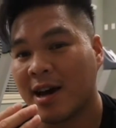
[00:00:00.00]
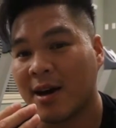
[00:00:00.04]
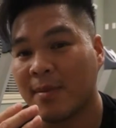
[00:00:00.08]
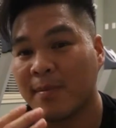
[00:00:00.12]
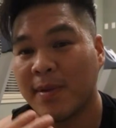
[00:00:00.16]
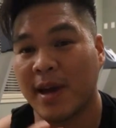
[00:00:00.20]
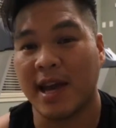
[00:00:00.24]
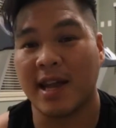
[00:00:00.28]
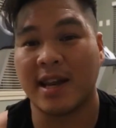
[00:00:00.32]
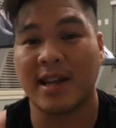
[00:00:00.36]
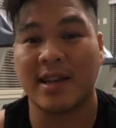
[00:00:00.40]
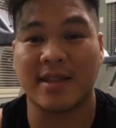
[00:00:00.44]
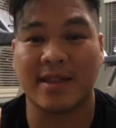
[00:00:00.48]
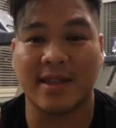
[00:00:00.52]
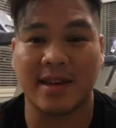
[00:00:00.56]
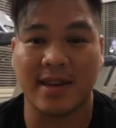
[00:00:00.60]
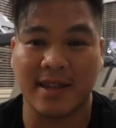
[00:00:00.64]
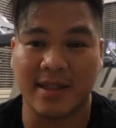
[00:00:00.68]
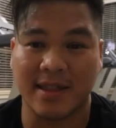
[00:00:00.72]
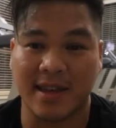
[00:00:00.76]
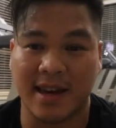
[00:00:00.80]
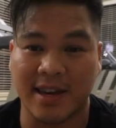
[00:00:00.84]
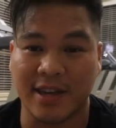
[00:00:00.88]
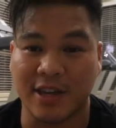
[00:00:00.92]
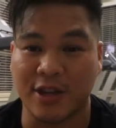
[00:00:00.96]

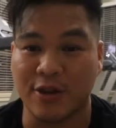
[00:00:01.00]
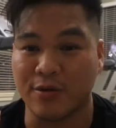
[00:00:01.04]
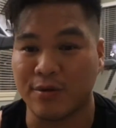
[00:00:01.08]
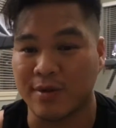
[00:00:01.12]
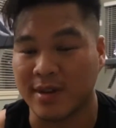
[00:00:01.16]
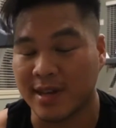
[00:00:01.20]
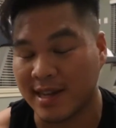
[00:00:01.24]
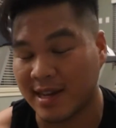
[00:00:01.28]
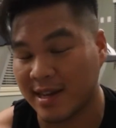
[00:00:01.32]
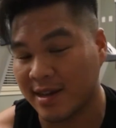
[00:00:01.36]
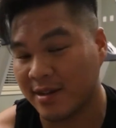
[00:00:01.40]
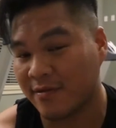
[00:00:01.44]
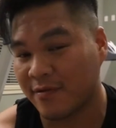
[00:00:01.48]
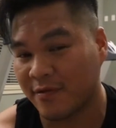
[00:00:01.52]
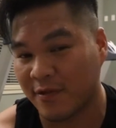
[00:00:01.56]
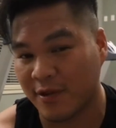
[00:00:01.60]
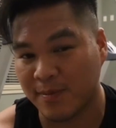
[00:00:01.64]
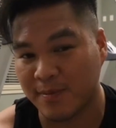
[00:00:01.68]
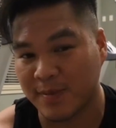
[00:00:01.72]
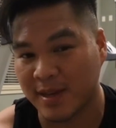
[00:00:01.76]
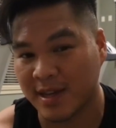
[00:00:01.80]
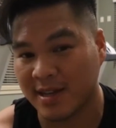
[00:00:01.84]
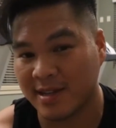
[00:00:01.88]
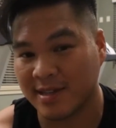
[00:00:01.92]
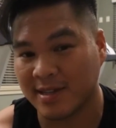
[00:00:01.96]
anything that you need
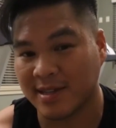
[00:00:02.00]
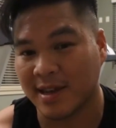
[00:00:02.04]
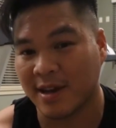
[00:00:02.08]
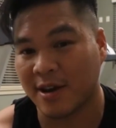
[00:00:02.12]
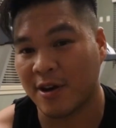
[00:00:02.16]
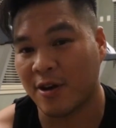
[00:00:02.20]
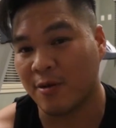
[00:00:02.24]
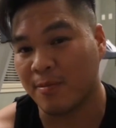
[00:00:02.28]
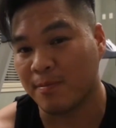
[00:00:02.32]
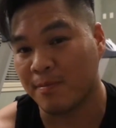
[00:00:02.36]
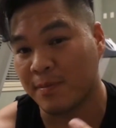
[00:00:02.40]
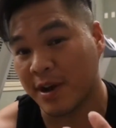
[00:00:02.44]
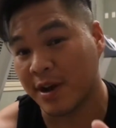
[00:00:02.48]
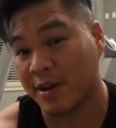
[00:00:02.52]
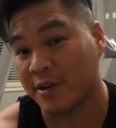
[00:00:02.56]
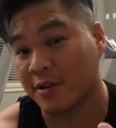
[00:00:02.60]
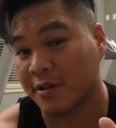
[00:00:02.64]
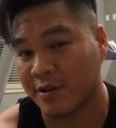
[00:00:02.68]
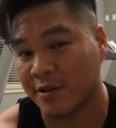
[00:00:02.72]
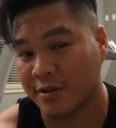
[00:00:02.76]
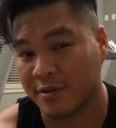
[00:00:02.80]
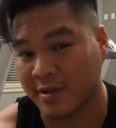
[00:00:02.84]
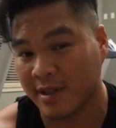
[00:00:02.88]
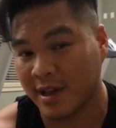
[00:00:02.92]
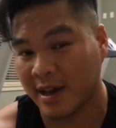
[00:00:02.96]
from me to help better
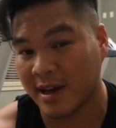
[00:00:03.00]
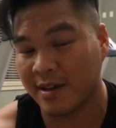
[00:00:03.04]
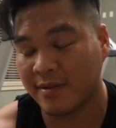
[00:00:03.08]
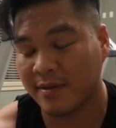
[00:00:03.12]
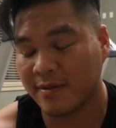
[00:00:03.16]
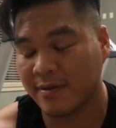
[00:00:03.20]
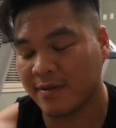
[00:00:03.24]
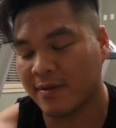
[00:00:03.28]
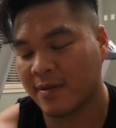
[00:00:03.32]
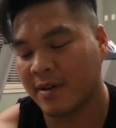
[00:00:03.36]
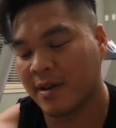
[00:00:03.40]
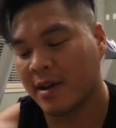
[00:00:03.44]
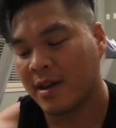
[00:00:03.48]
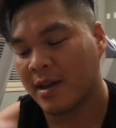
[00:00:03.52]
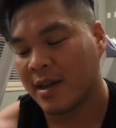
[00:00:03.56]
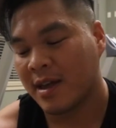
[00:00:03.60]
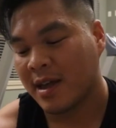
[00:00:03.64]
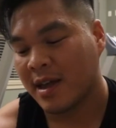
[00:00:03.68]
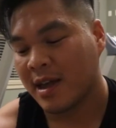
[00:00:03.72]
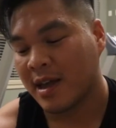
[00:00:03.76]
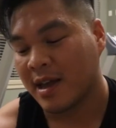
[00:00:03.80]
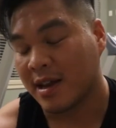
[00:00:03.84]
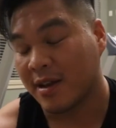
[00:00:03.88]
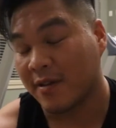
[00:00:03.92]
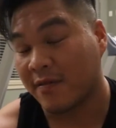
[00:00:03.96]
your life.
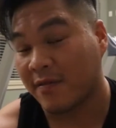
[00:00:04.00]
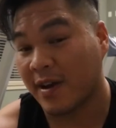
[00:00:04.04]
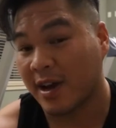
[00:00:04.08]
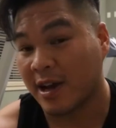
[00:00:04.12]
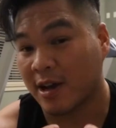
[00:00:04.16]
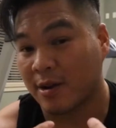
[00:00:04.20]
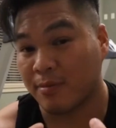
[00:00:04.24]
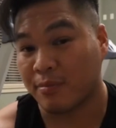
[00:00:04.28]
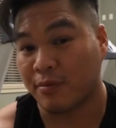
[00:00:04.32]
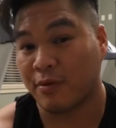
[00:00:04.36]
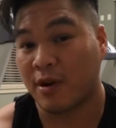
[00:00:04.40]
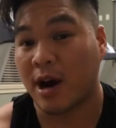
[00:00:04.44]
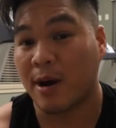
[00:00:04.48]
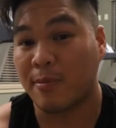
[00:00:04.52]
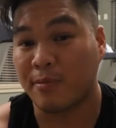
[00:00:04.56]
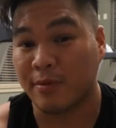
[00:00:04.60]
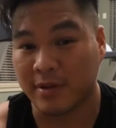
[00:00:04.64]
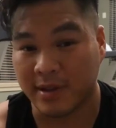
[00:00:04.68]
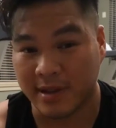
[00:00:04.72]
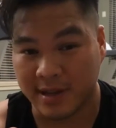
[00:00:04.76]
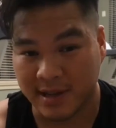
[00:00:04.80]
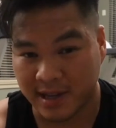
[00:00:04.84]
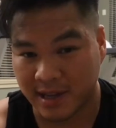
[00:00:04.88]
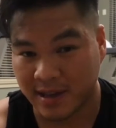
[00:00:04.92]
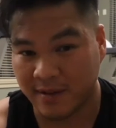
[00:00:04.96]
And if I could
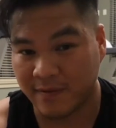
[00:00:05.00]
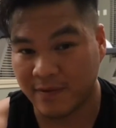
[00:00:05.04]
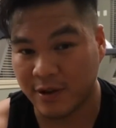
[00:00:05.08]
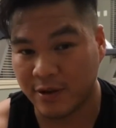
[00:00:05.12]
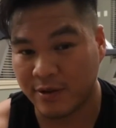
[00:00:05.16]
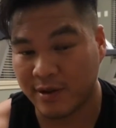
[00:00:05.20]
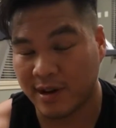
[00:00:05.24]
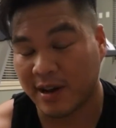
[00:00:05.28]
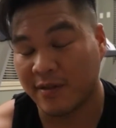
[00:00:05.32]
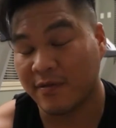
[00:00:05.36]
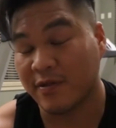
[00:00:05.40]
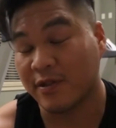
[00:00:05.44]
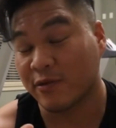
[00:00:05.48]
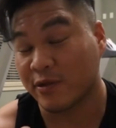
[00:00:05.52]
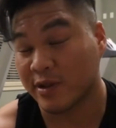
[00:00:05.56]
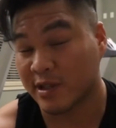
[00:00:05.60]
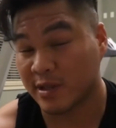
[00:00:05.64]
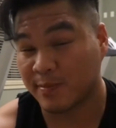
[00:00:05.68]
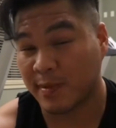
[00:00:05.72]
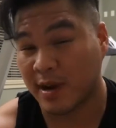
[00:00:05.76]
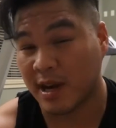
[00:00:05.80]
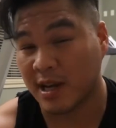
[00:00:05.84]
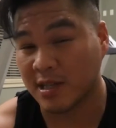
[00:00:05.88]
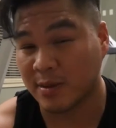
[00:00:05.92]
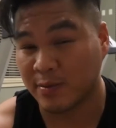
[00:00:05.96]
properly give you, and I feel
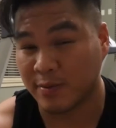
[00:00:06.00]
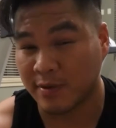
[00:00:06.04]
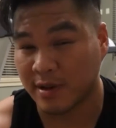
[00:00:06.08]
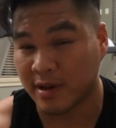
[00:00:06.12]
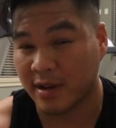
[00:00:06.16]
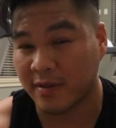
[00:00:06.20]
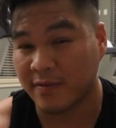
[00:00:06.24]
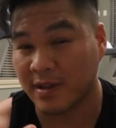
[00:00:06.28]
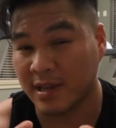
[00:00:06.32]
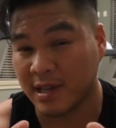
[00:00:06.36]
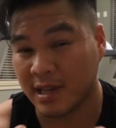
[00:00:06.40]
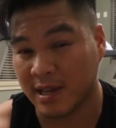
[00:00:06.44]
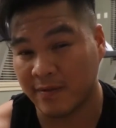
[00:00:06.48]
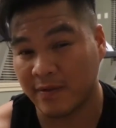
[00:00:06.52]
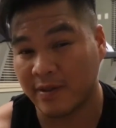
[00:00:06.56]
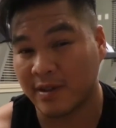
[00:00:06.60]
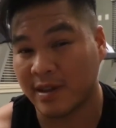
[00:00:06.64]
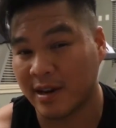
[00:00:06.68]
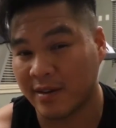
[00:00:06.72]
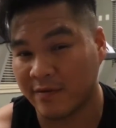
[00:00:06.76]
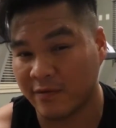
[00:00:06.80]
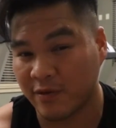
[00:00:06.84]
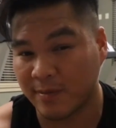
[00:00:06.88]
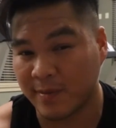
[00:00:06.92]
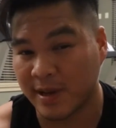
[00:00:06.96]
responsible enough to give you
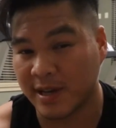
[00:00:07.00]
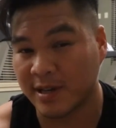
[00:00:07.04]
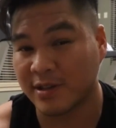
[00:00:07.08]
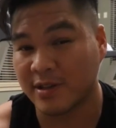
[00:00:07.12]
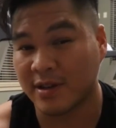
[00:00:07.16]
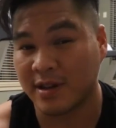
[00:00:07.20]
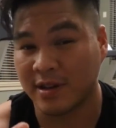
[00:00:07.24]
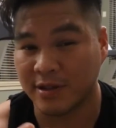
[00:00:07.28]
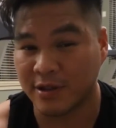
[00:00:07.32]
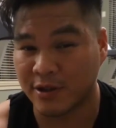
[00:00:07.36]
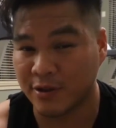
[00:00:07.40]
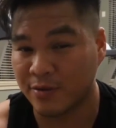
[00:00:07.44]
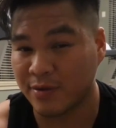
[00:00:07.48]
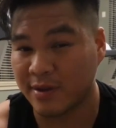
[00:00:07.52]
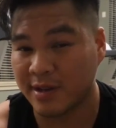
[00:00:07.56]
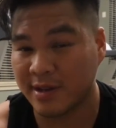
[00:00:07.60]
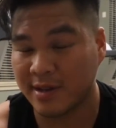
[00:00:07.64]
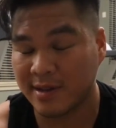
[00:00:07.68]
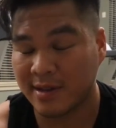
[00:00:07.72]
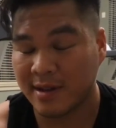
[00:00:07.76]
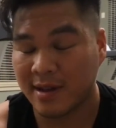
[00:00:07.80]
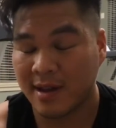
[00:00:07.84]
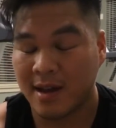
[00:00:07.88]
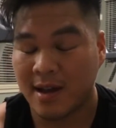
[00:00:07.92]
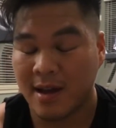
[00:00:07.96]
that information, I'll do
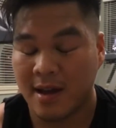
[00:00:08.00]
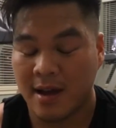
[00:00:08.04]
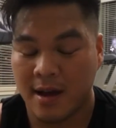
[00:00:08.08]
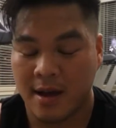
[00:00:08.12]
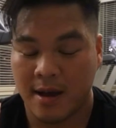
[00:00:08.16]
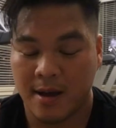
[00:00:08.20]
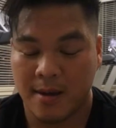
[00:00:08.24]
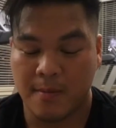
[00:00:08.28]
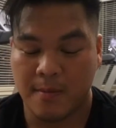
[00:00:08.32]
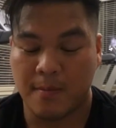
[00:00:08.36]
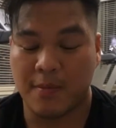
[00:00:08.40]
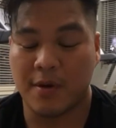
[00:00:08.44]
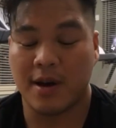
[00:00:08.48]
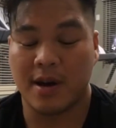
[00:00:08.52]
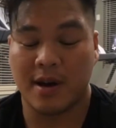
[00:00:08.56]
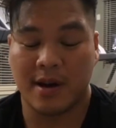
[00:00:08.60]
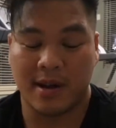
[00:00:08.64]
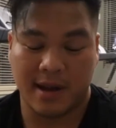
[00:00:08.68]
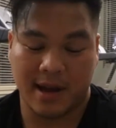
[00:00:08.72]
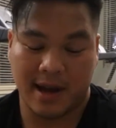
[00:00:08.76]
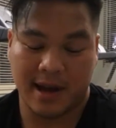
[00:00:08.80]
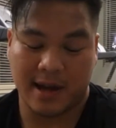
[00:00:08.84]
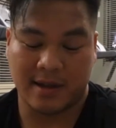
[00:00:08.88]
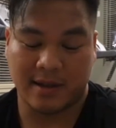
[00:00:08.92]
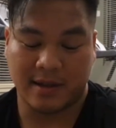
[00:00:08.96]
it. But
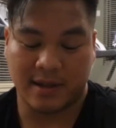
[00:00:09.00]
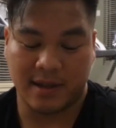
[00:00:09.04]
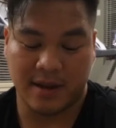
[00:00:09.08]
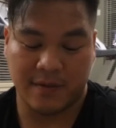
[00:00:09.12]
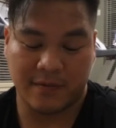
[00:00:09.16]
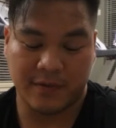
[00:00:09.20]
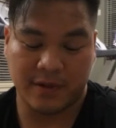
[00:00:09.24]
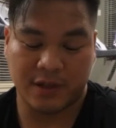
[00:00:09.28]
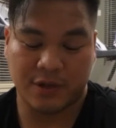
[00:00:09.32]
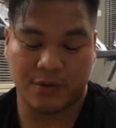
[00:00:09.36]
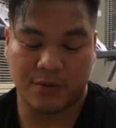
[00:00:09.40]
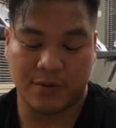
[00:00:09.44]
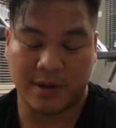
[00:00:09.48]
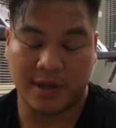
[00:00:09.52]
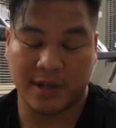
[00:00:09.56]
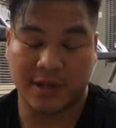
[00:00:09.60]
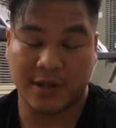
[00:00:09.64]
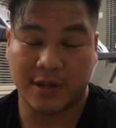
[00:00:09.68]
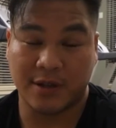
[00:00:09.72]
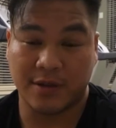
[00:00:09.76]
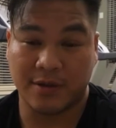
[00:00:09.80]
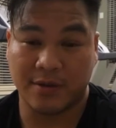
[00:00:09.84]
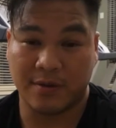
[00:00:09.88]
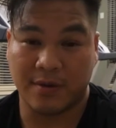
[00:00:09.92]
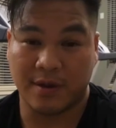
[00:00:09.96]
at
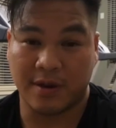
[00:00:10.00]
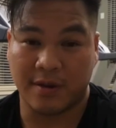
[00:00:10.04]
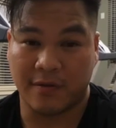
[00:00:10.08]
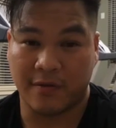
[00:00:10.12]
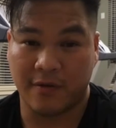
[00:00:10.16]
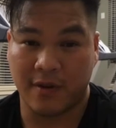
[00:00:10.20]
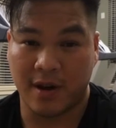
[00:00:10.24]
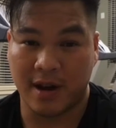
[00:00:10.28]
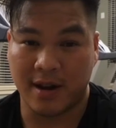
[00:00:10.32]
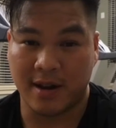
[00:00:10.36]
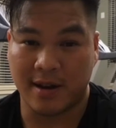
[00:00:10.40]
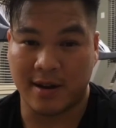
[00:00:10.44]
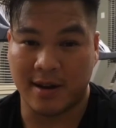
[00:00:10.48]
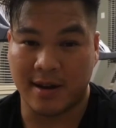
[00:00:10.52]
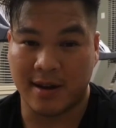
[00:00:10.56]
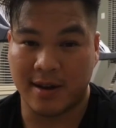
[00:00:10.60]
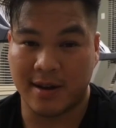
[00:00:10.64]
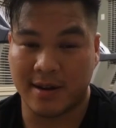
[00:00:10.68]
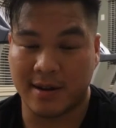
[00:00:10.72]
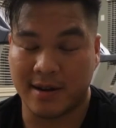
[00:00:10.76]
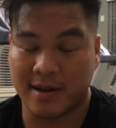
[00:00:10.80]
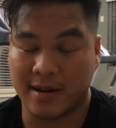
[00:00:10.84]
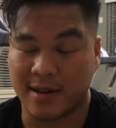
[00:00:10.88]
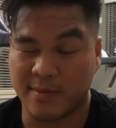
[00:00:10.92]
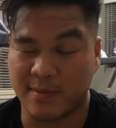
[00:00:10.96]
11:22 on a Friday
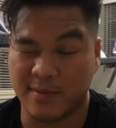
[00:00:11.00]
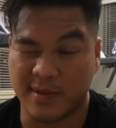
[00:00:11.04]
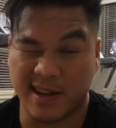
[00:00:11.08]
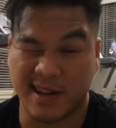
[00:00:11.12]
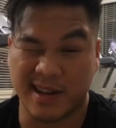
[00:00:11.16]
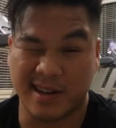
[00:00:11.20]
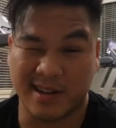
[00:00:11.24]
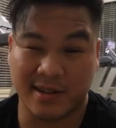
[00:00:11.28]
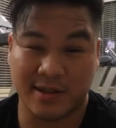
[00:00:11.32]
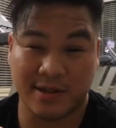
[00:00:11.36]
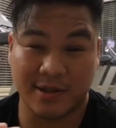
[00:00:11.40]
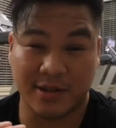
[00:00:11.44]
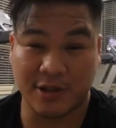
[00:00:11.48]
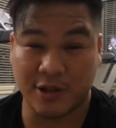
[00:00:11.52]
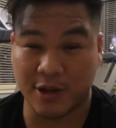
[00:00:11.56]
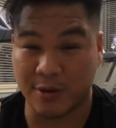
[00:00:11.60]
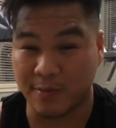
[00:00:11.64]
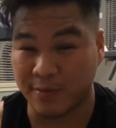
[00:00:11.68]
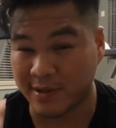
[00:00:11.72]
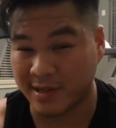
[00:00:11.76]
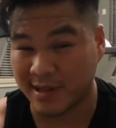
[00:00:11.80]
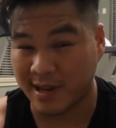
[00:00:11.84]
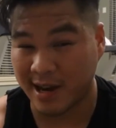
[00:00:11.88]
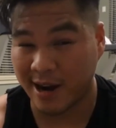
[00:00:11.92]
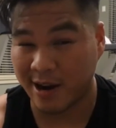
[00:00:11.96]
night, and I'm like
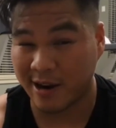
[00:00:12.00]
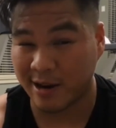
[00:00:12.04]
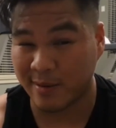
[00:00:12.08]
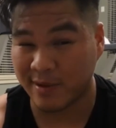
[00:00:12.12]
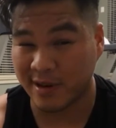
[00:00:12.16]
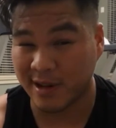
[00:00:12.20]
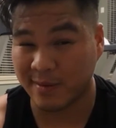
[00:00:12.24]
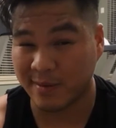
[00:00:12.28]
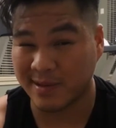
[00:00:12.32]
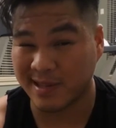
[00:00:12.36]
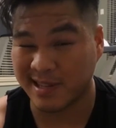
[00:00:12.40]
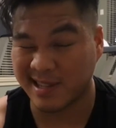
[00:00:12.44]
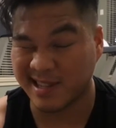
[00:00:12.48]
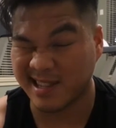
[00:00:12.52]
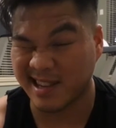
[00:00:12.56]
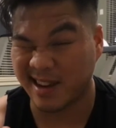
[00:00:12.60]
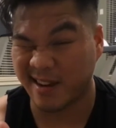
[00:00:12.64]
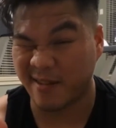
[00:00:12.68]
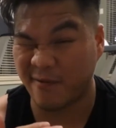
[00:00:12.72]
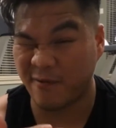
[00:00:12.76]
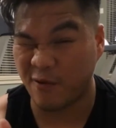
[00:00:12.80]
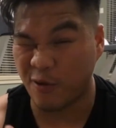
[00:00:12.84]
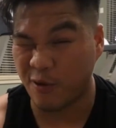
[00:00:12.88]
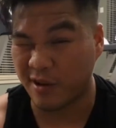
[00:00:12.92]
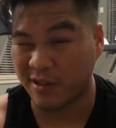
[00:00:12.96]
super tired, I've been up since like
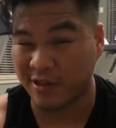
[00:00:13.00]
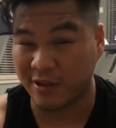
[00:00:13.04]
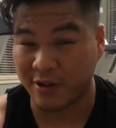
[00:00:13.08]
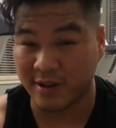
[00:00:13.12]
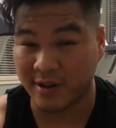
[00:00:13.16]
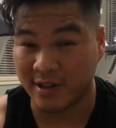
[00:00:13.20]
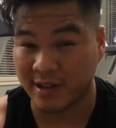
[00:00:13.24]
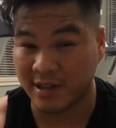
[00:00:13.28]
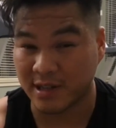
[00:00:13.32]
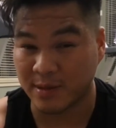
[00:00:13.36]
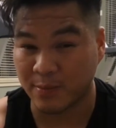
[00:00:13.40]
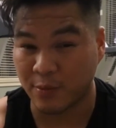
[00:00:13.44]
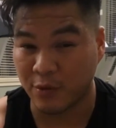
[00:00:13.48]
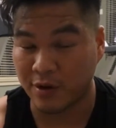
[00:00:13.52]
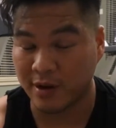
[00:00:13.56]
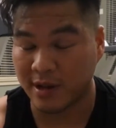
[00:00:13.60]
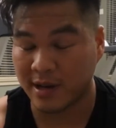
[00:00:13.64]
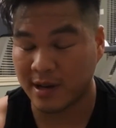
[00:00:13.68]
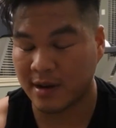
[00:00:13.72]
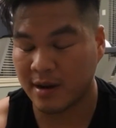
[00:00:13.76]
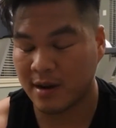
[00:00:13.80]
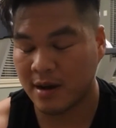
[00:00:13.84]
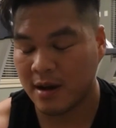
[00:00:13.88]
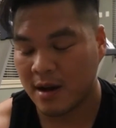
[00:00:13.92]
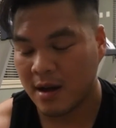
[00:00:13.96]
4:30 this morning.